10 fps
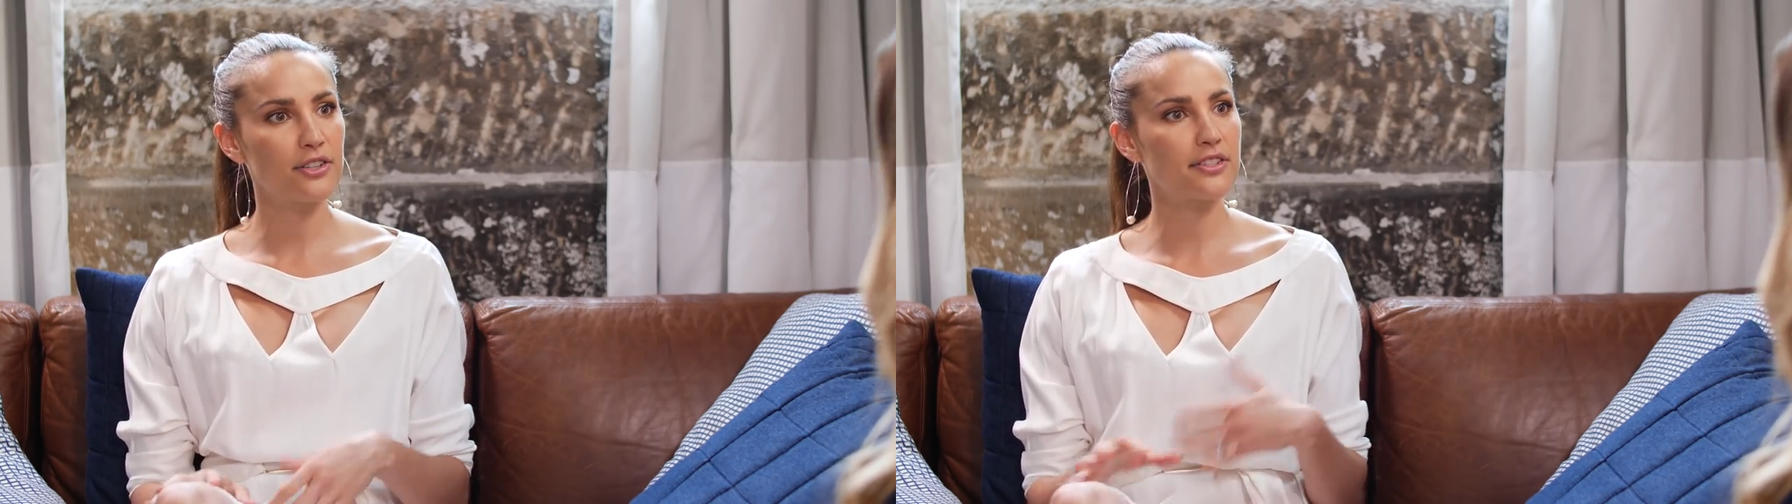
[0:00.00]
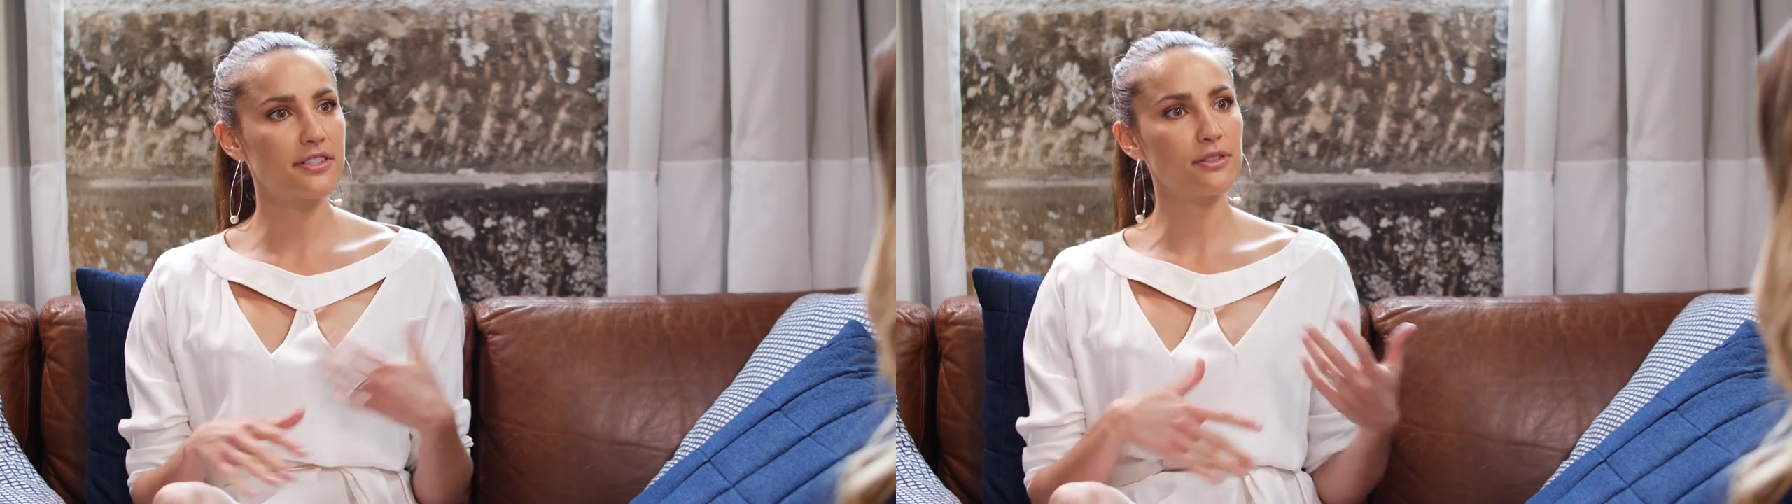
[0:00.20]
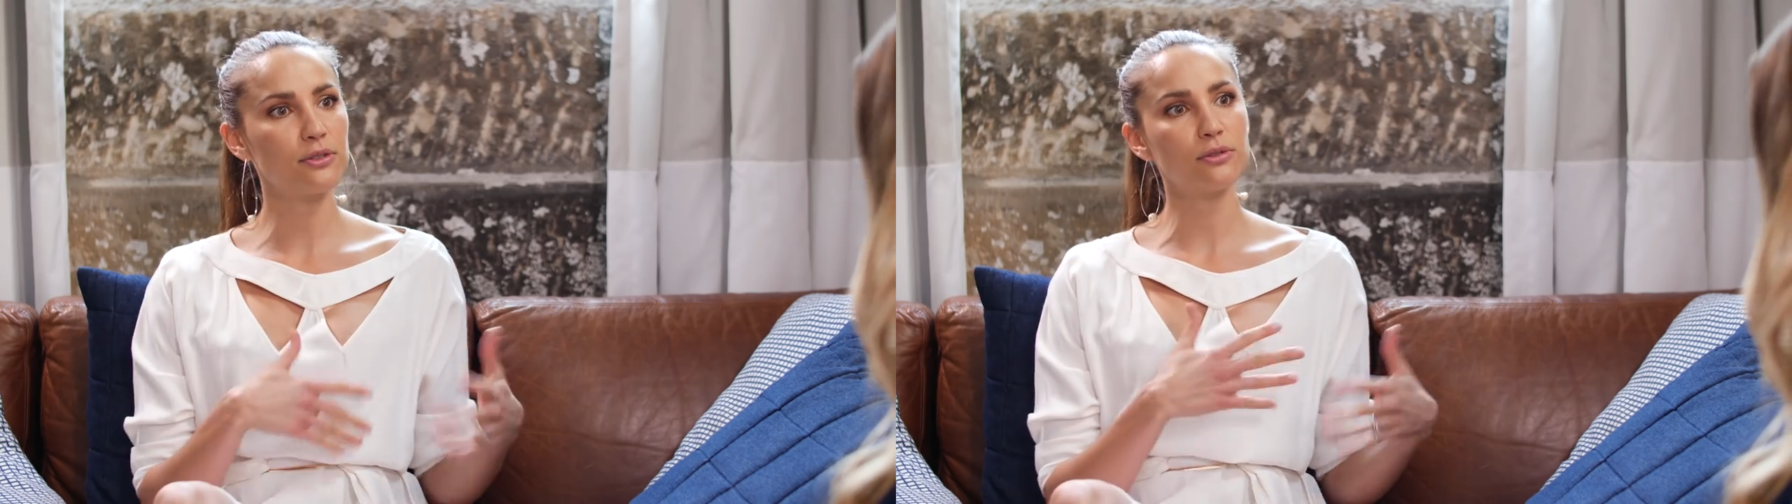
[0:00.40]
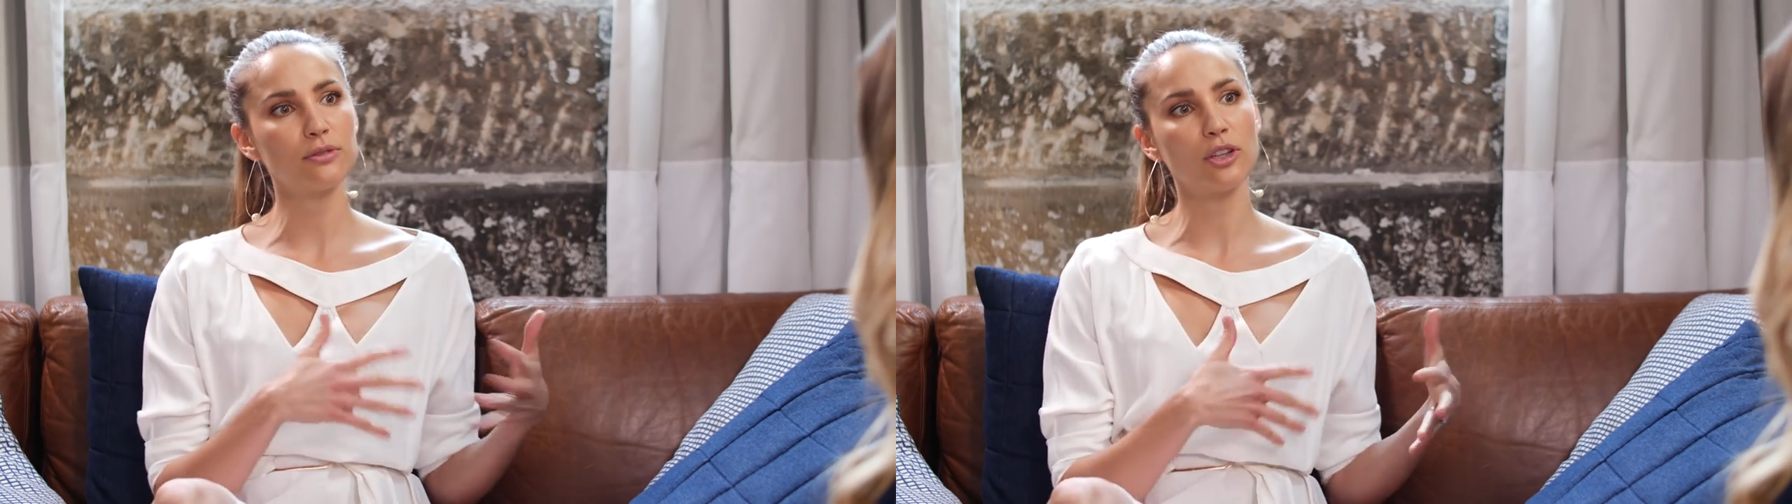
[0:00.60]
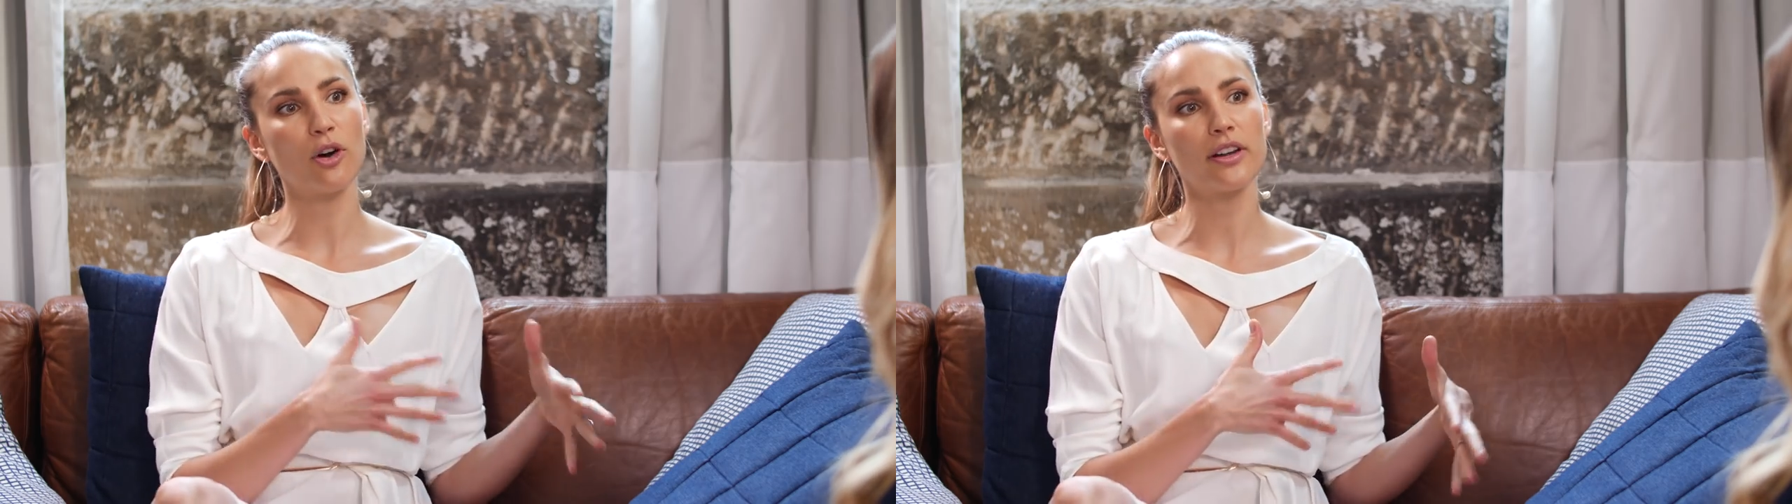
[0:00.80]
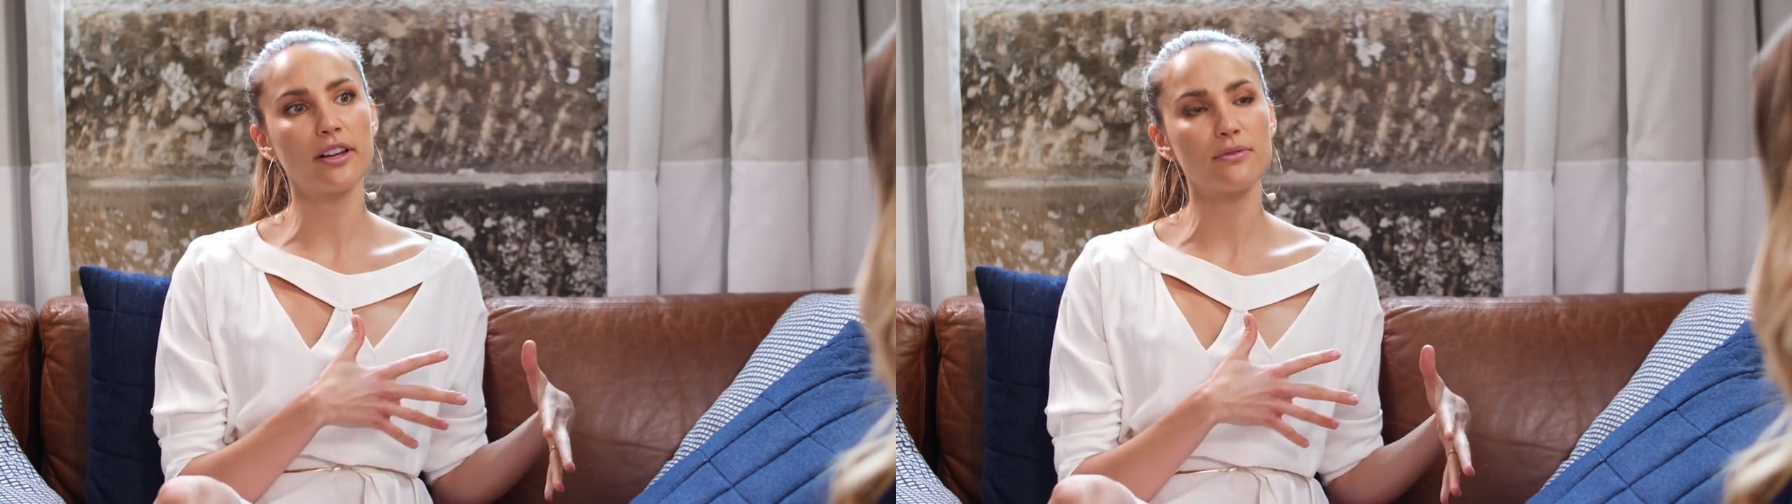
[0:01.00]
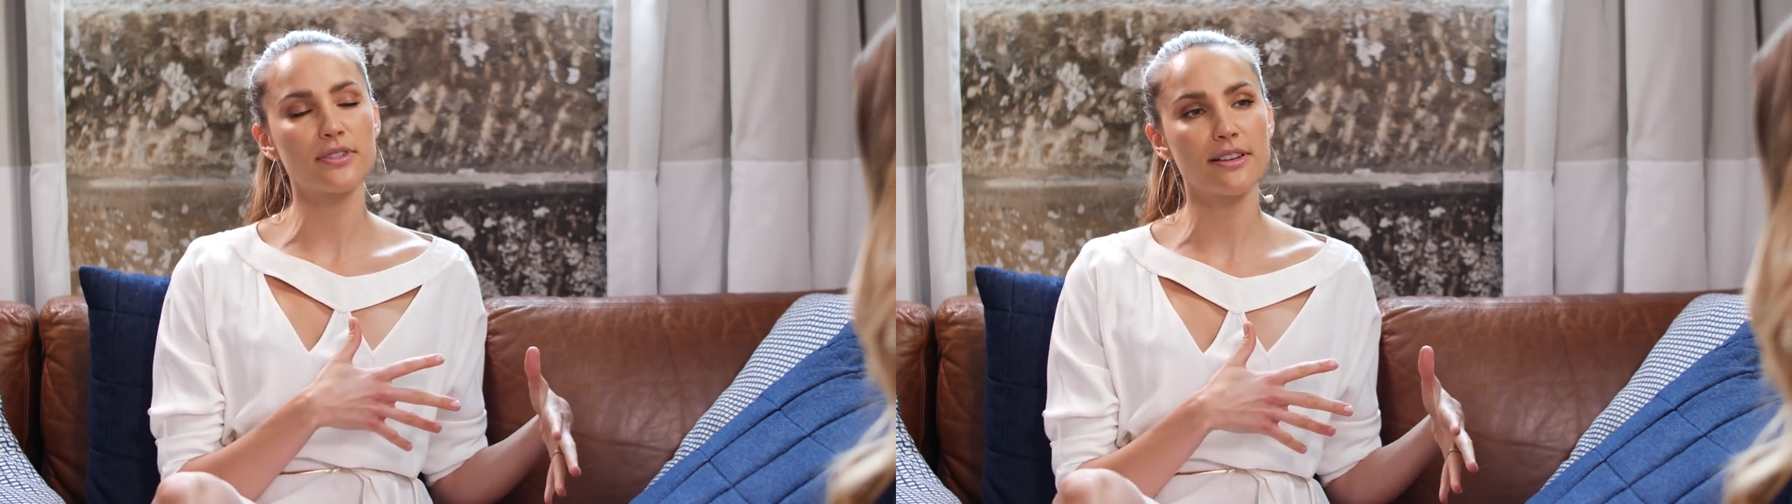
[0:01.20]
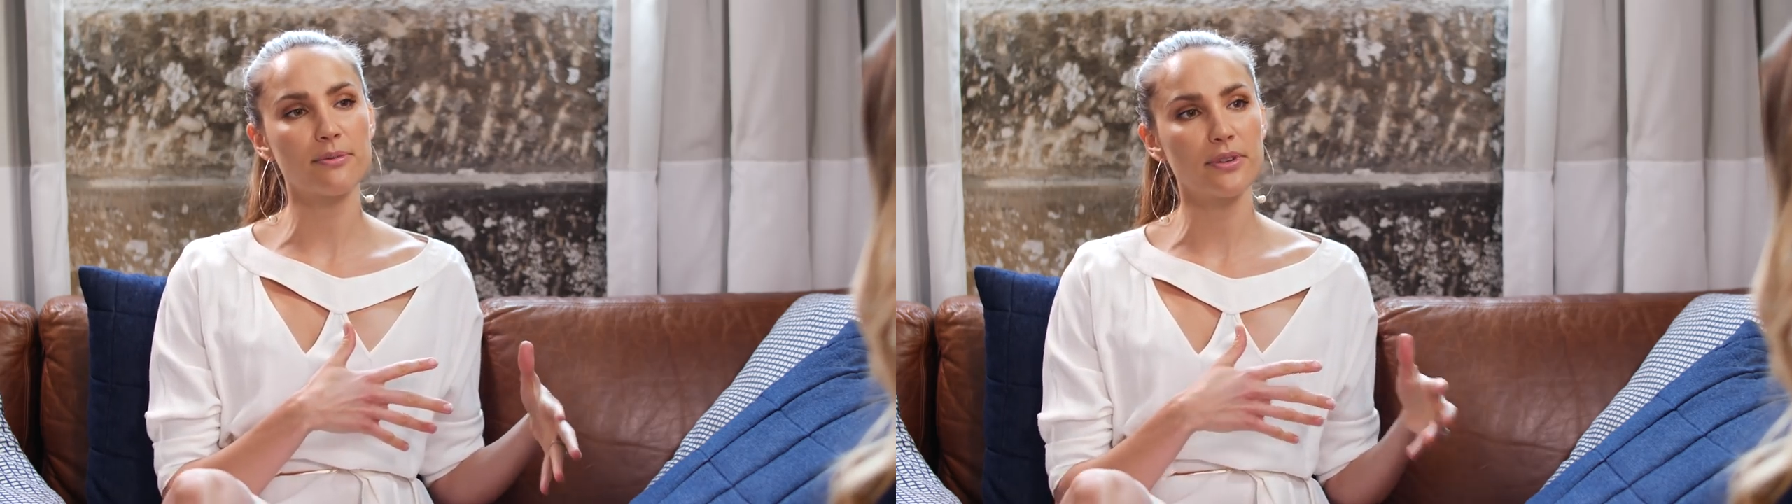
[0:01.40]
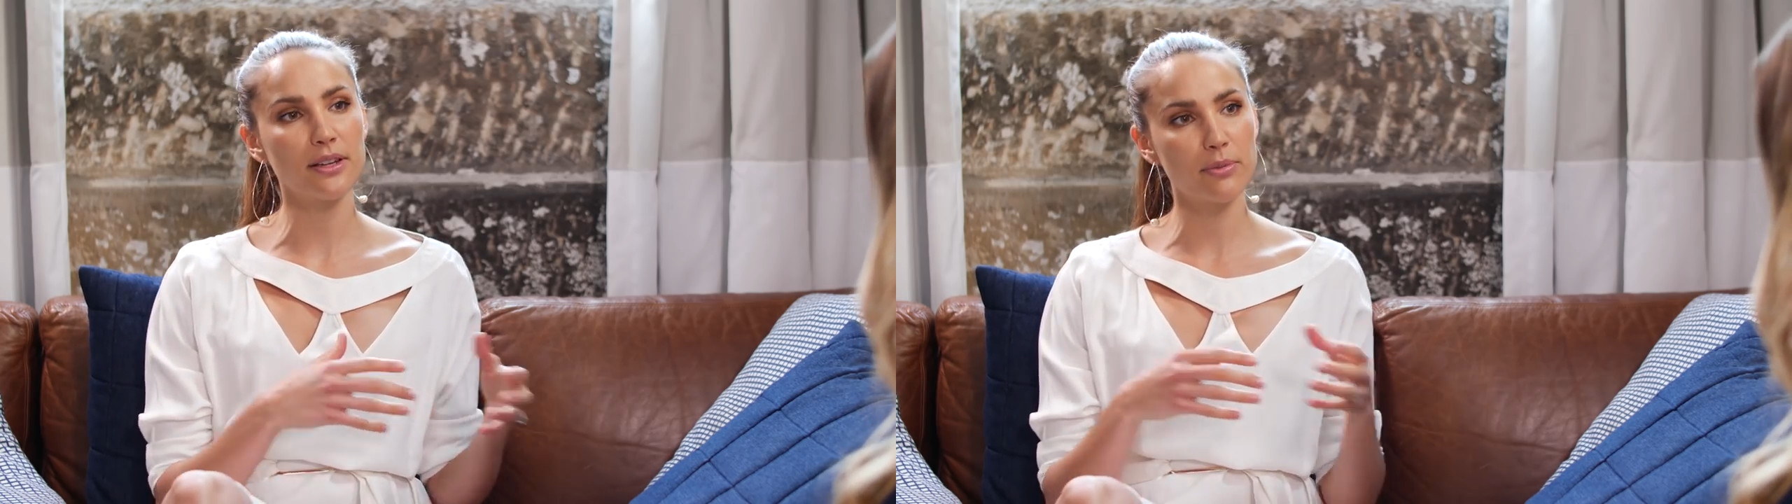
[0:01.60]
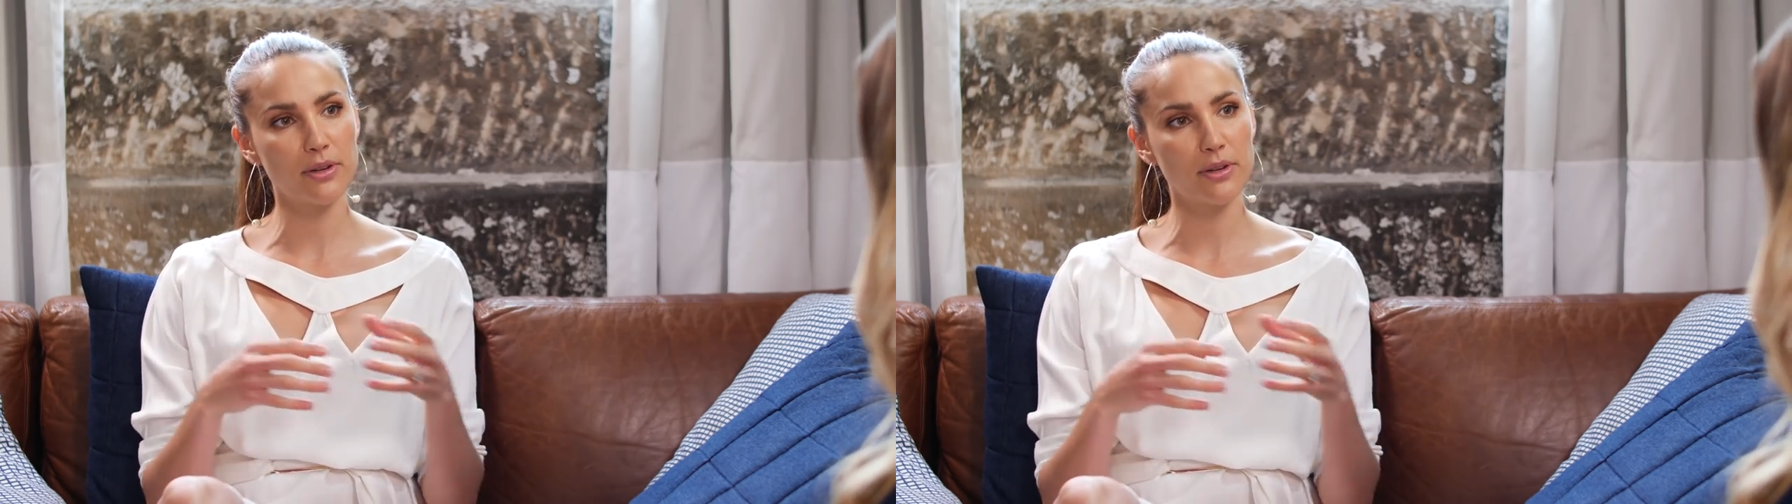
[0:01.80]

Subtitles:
You're still longing for something.